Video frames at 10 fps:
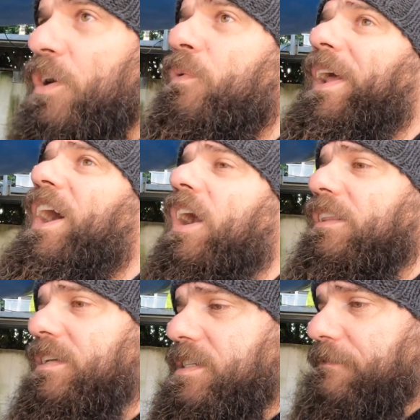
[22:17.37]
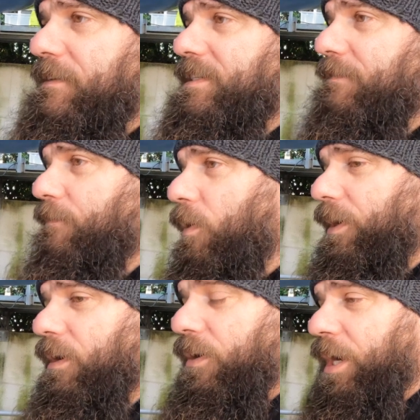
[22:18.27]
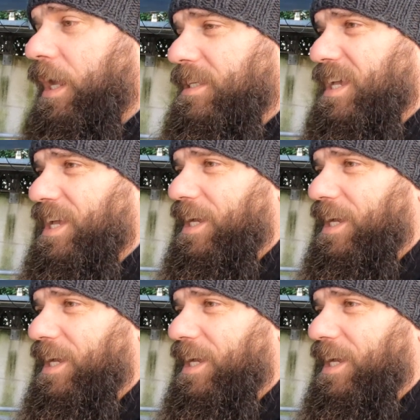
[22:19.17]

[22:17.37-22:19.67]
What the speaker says: regardless of if it's working or not.